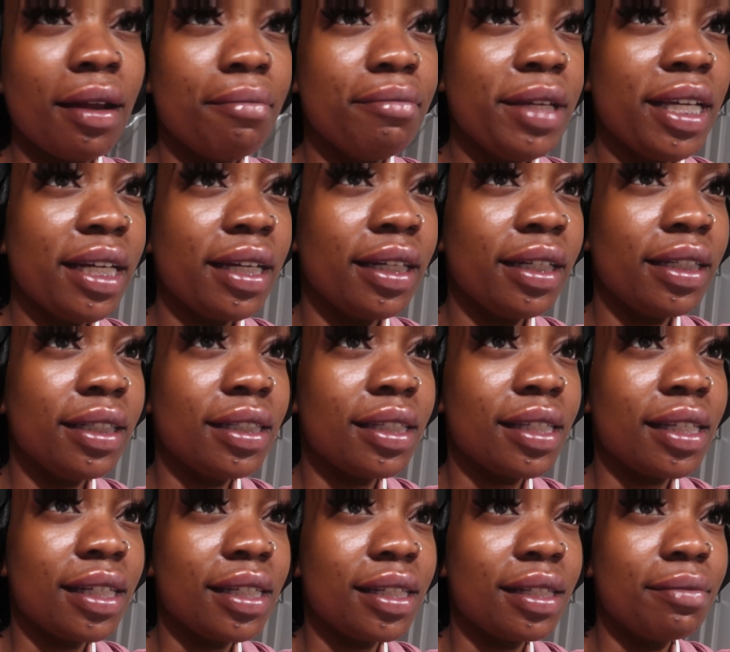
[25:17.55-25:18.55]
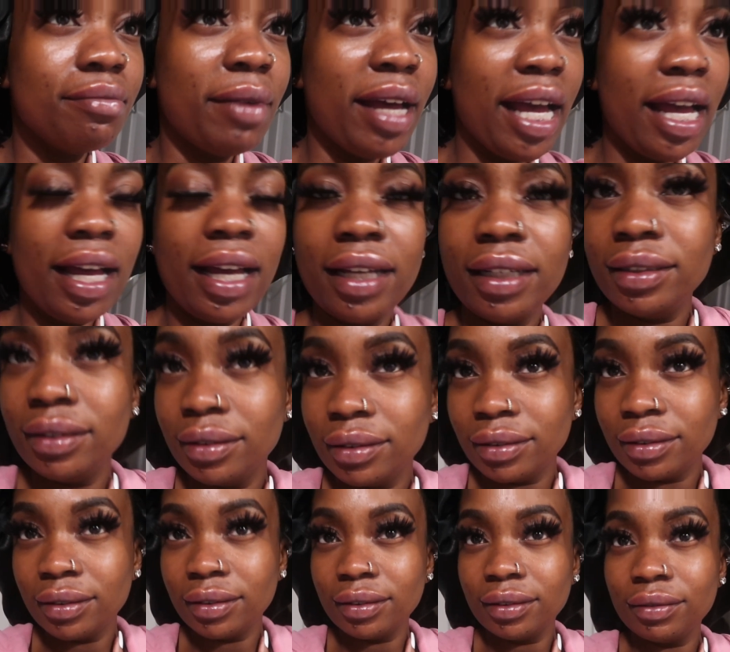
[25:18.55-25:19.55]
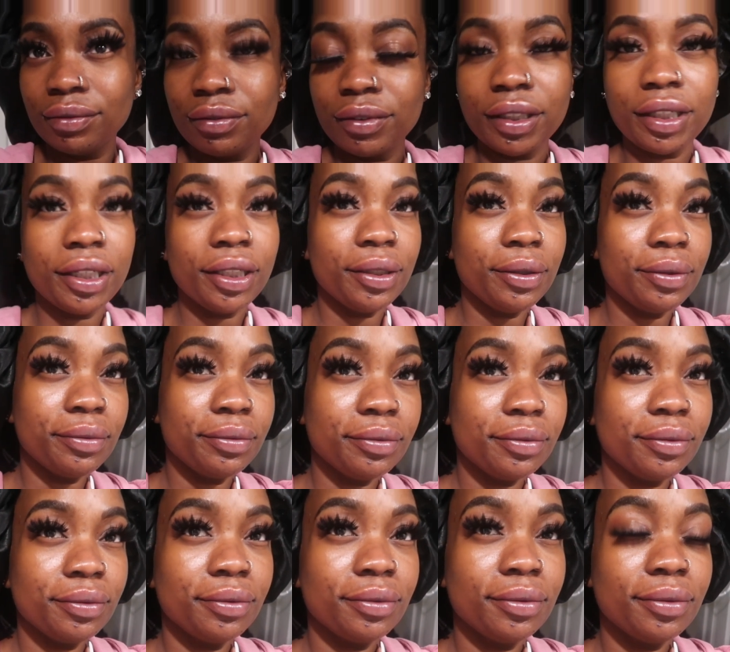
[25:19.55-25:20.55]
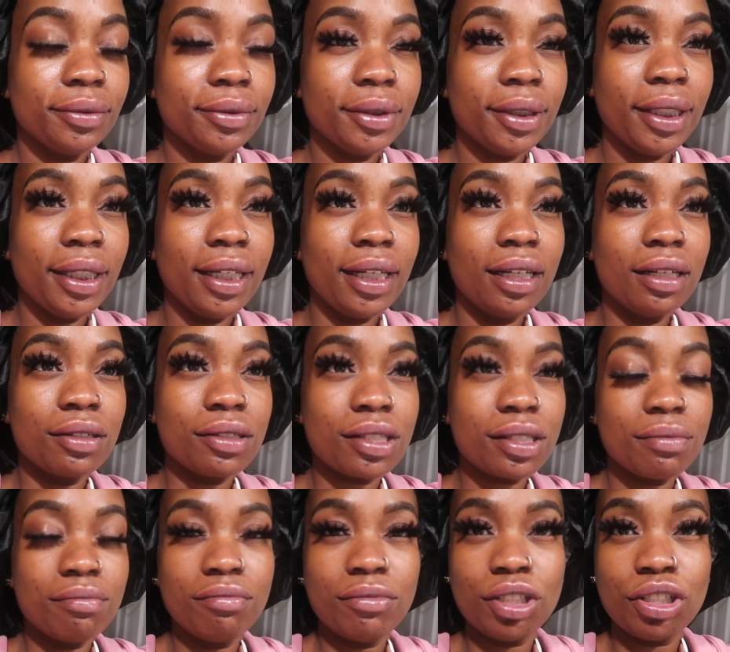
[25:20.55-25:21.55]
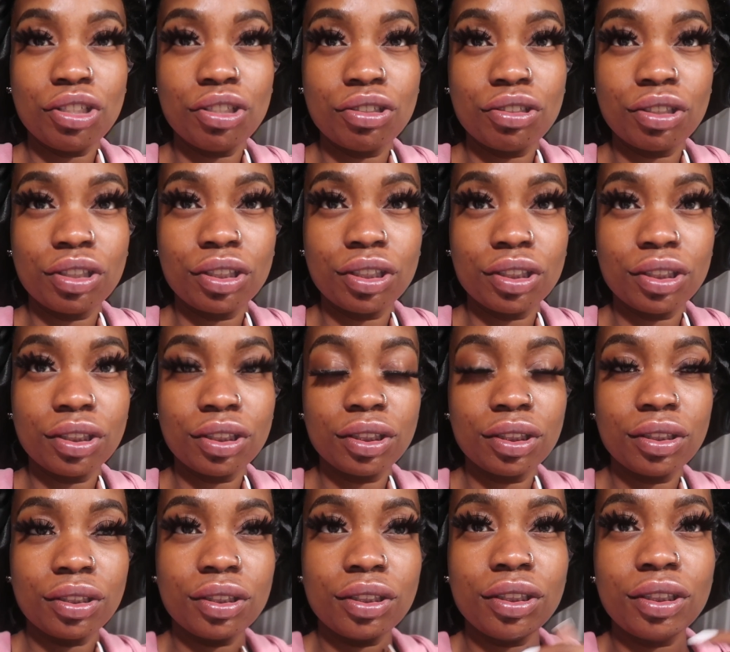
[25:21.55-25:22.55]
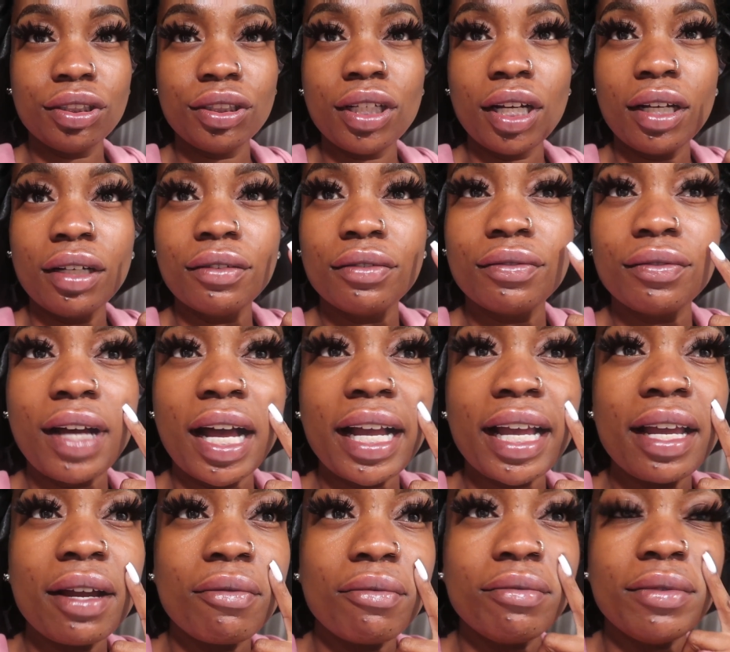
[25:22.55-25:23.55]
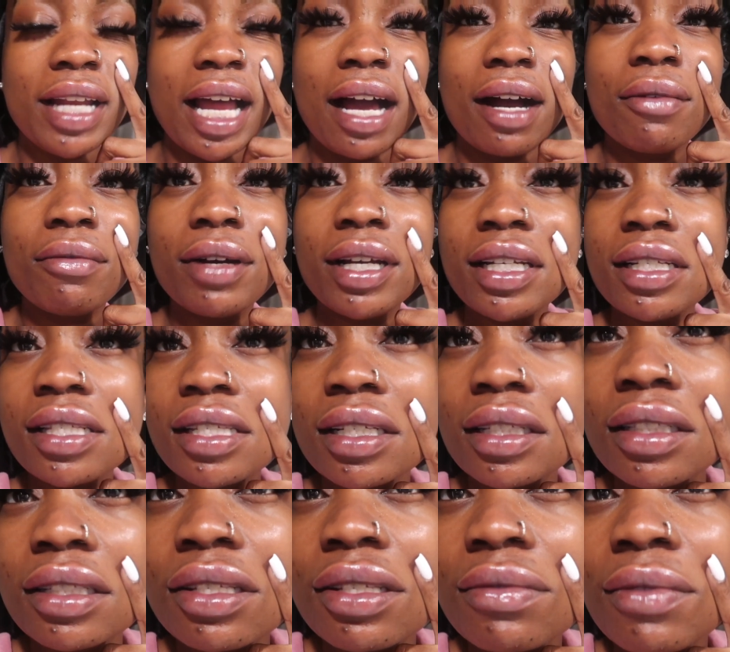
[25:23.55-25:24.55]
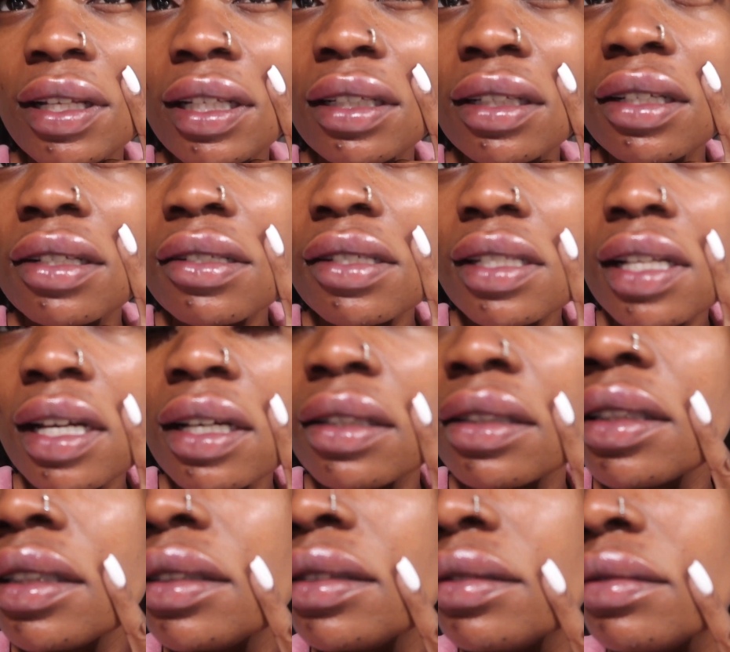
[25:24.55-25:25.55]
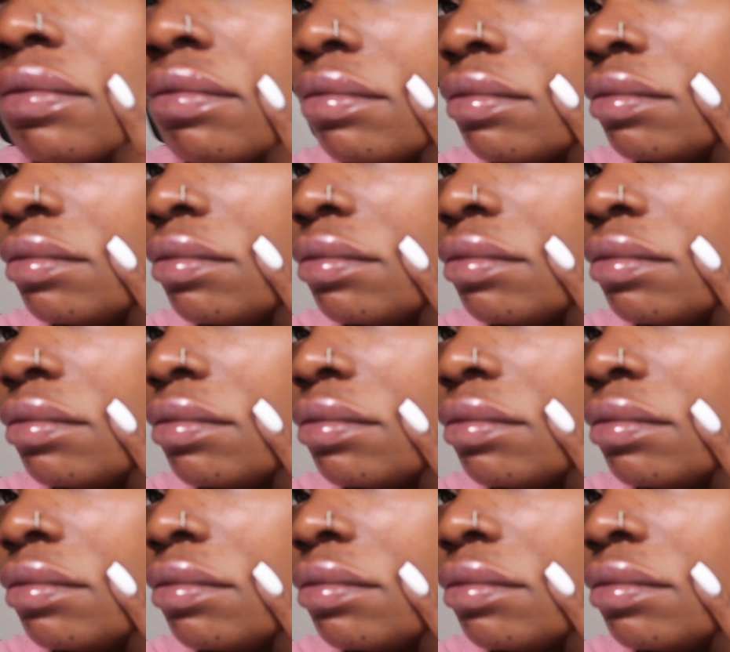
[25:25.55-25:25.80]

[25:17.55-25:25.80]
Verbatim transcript: because it's bad for you. It'll smush your stuff. I can't not wait until the swelling goes down though.